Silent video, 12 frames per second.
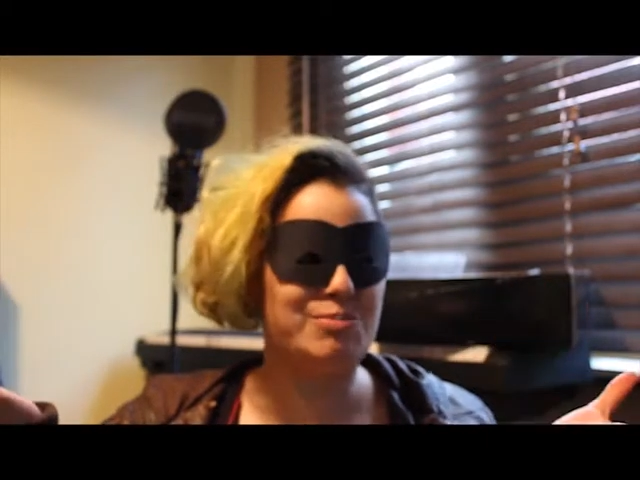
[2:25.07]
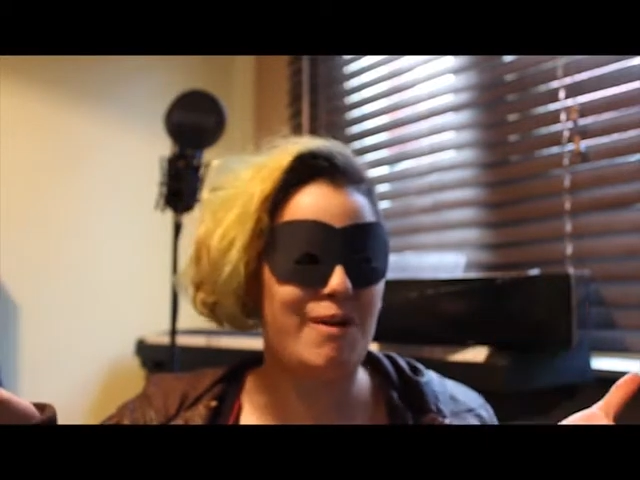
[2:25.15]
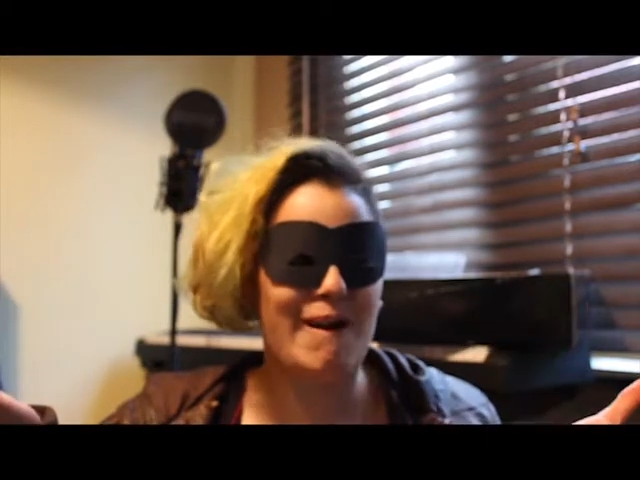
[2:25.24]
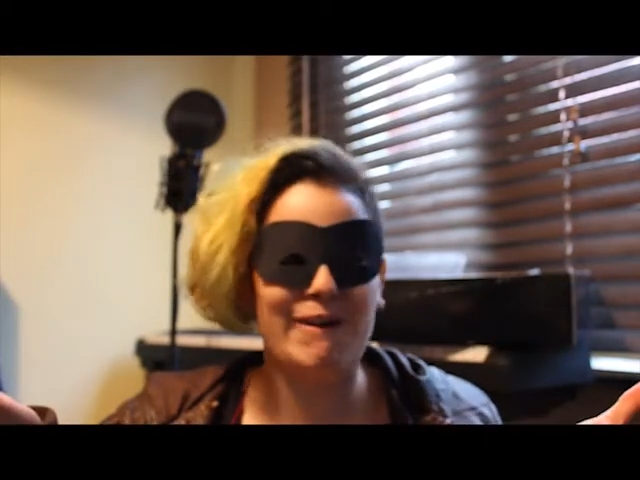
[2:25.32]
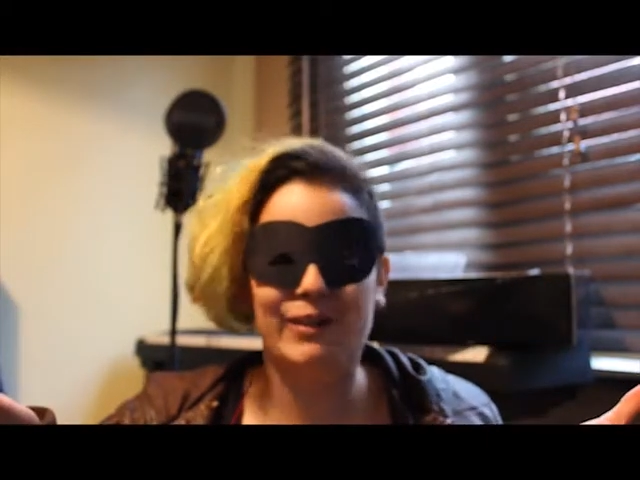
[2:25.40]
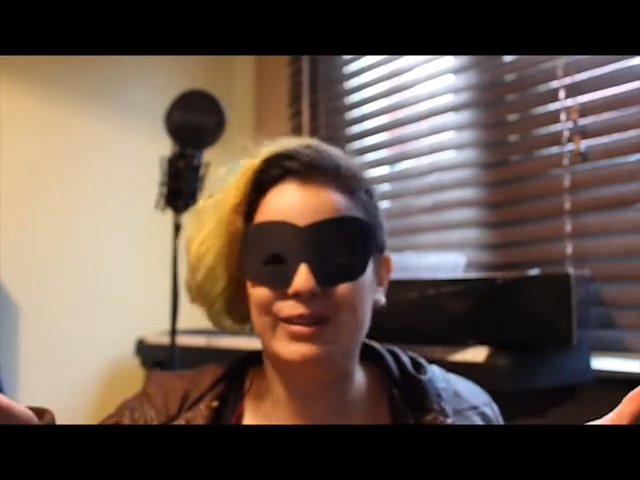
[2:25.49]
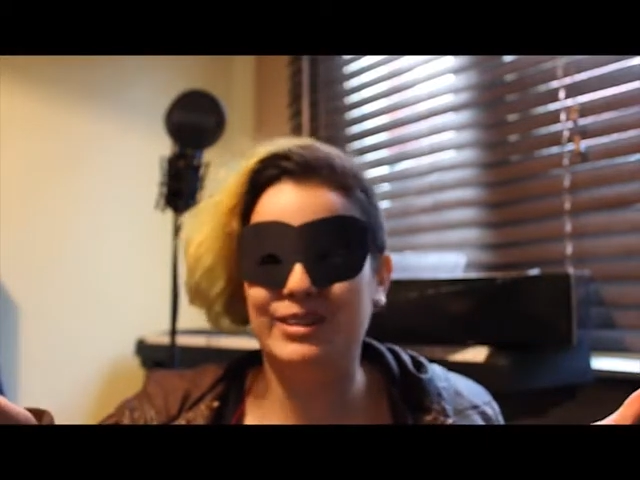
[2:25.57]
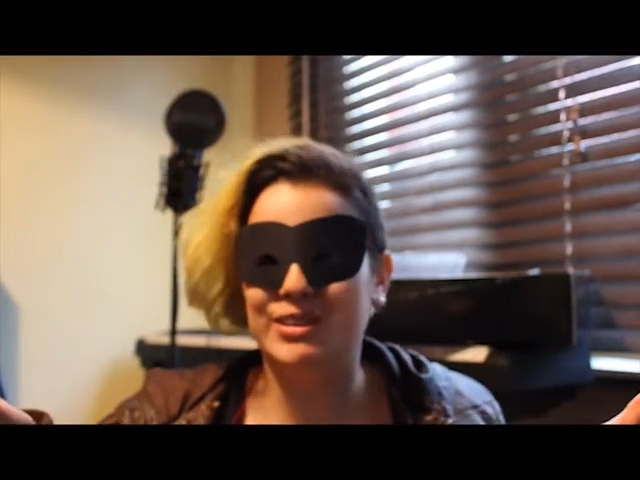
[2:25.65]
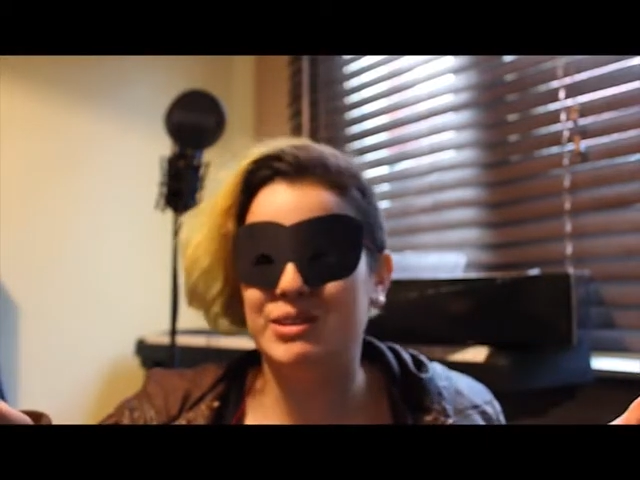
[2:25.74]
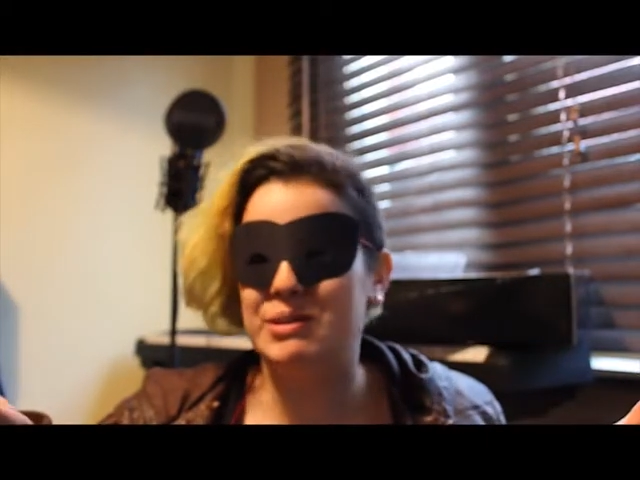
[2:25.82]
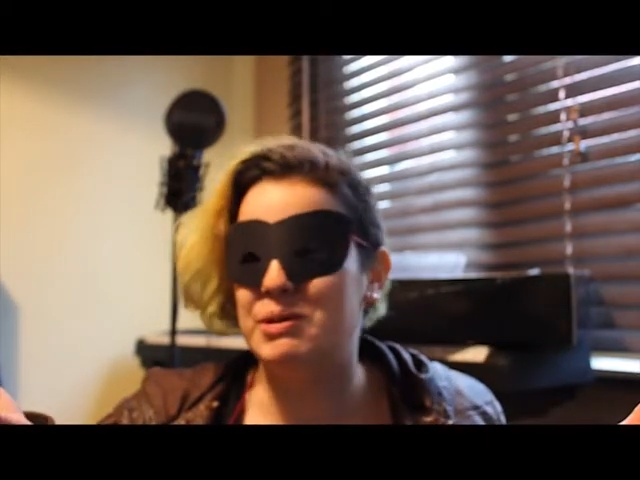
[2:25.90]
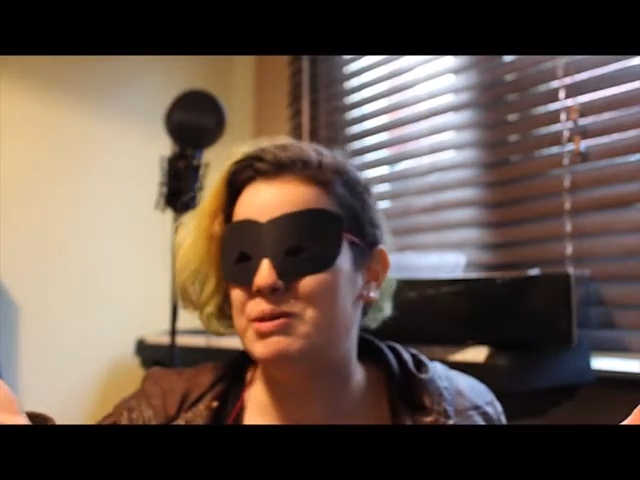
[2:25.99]
by all
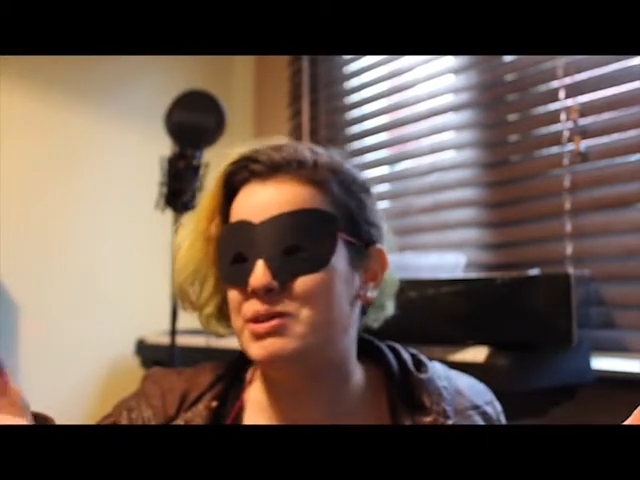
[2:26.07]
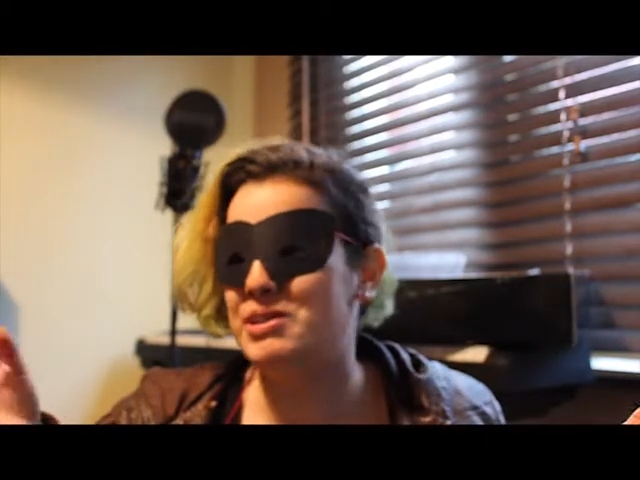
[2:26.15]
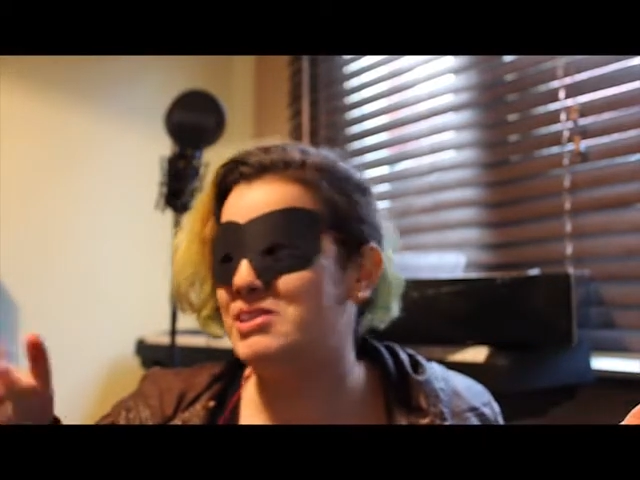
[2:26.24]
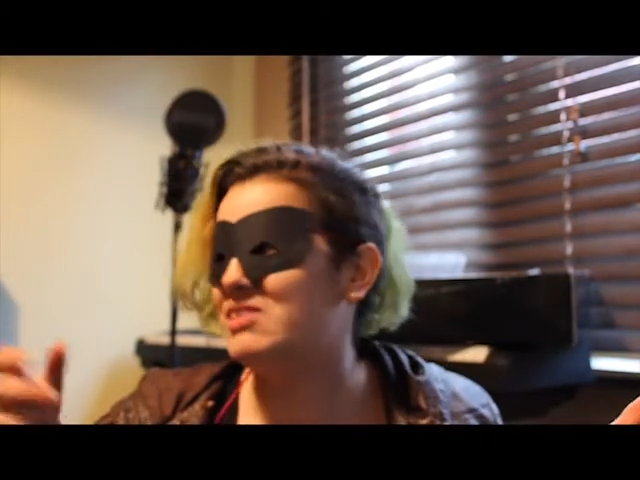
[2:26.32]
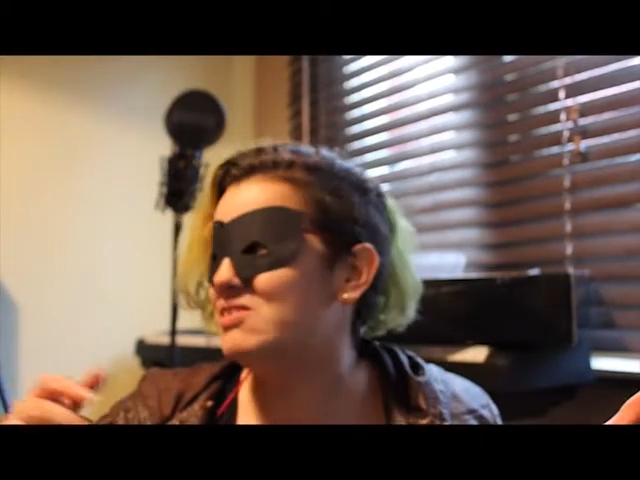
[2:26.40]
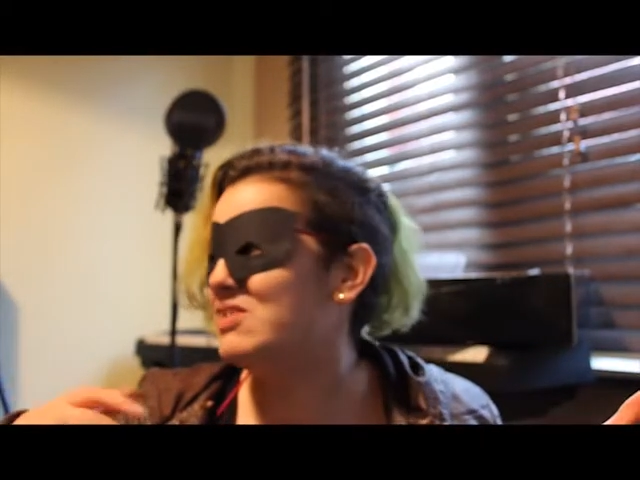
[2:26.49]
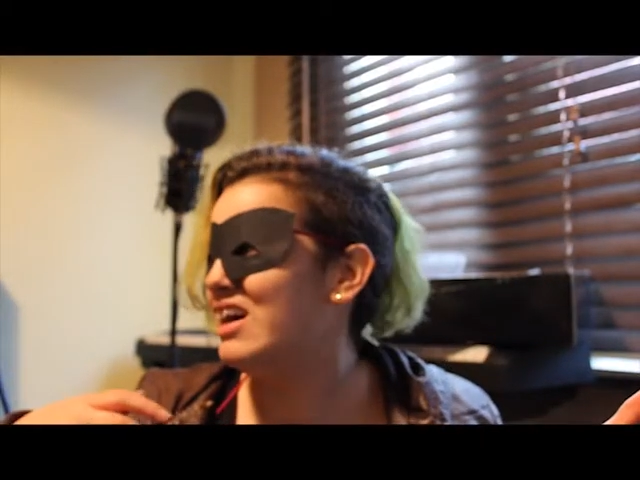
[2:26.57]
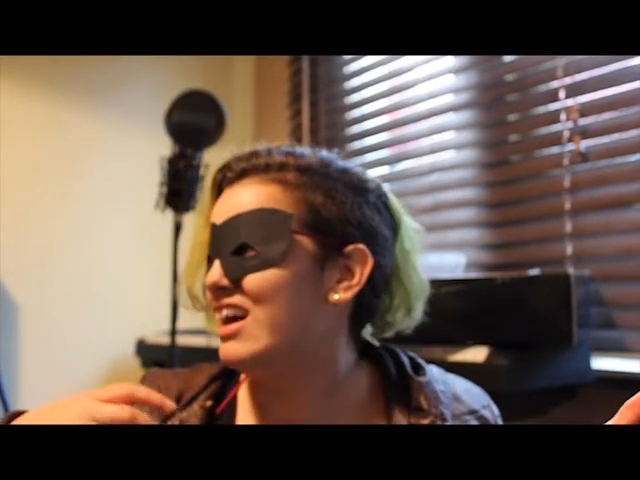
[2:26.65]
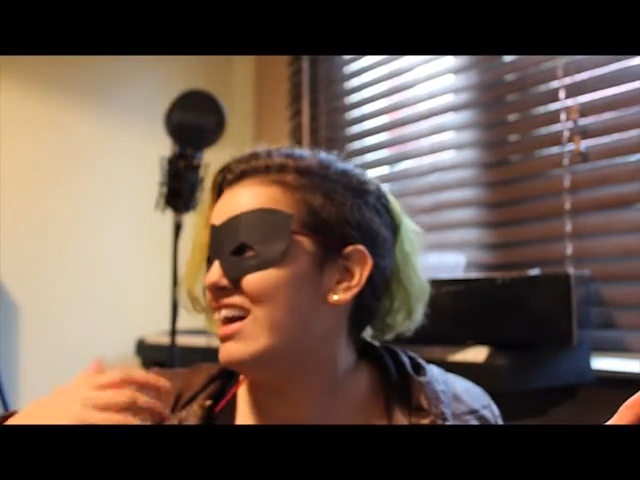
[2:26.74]
these notions of